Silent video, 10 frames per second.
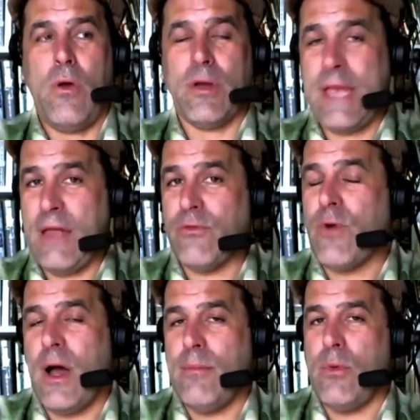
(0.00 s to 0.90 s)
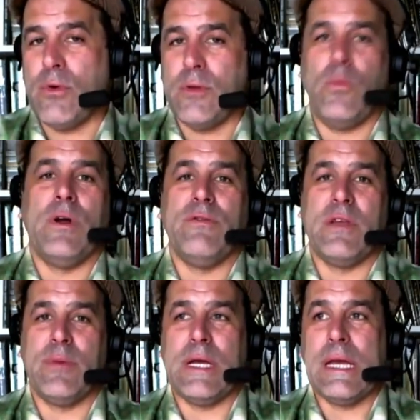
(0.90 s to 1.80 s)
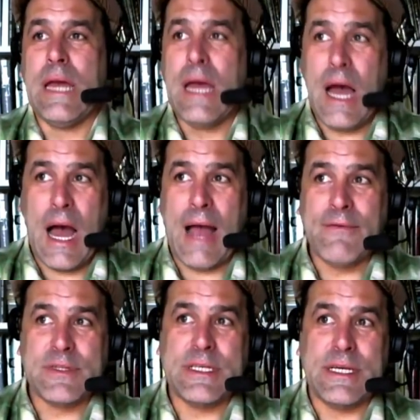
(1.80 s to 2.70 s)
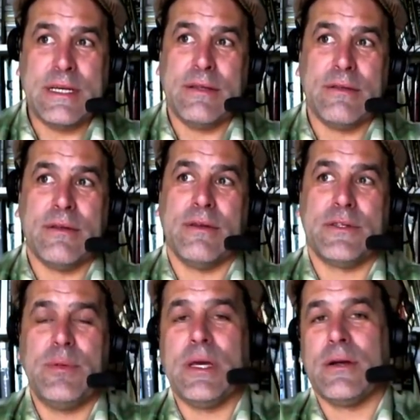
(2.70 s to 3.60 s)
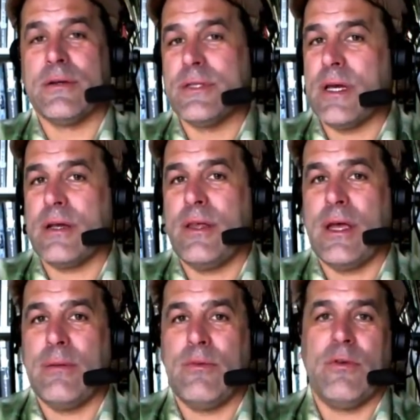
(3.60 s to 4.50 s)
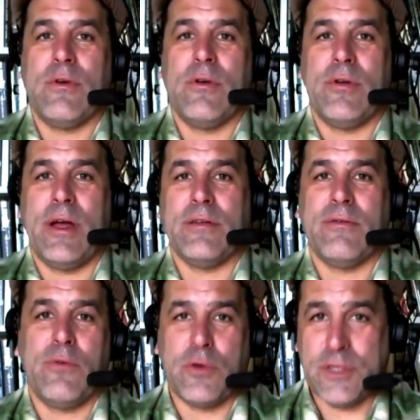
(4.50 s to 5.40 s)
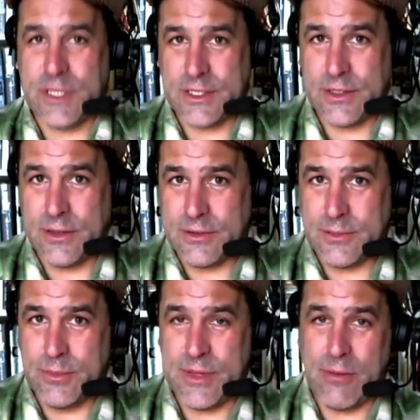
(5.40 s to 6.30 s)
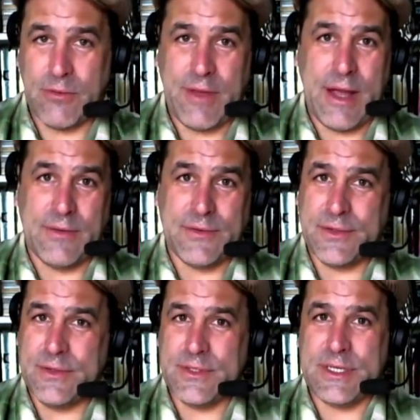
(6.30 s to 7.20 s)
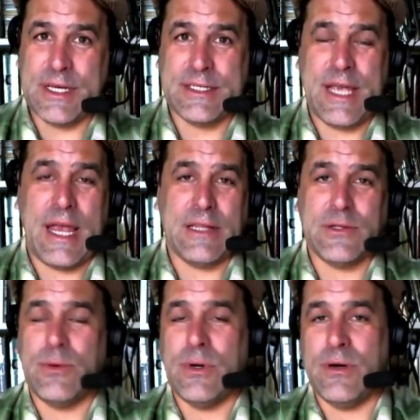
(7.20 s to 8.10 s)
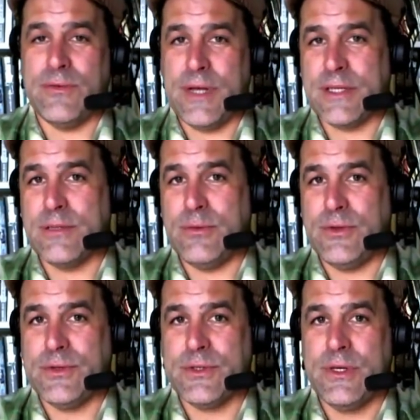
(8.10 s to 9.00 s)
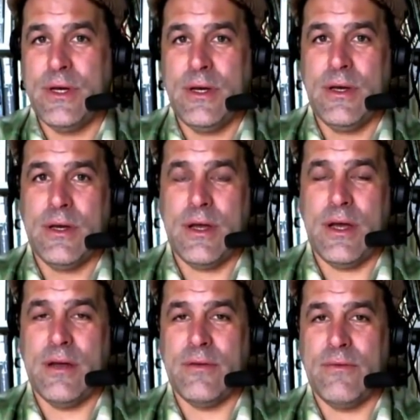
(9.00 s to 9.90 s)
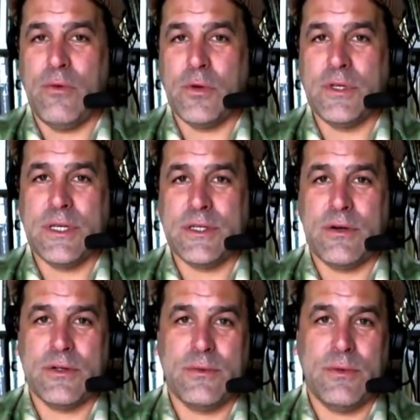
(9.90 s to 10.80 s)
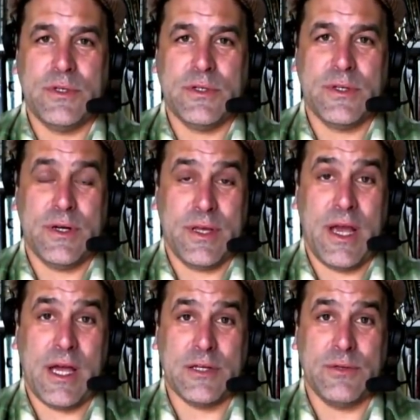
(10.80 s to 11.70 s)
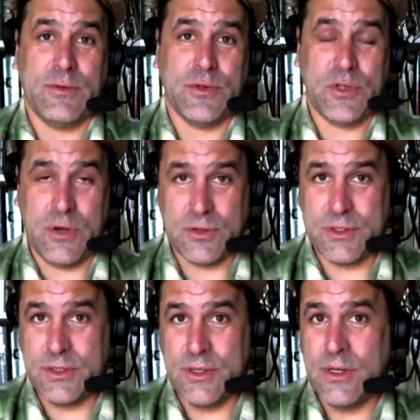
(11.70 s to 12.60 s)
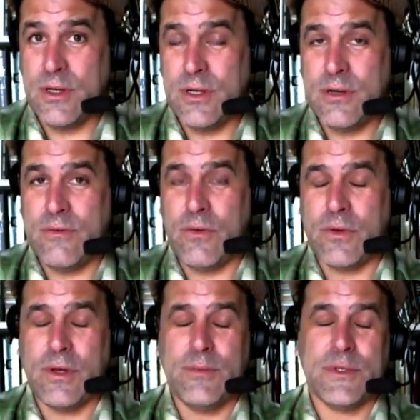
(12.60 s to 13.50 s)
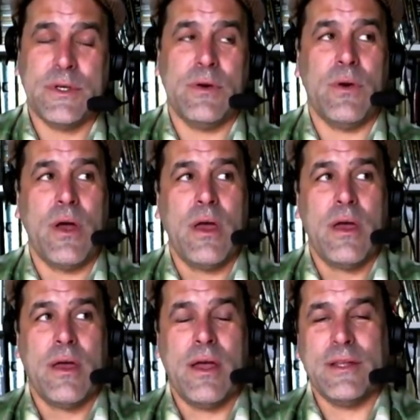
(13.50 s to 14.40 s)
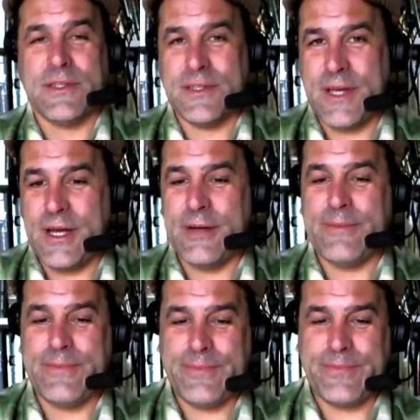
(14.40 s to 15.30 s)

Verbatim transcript: Or it can't drop more than 1 dB. I've seen speakers that claim to go down to 46 hertz, but they were down 6, 8, 12 decibels at 46 hertz once you saw the actual charts for them. So it's, you know,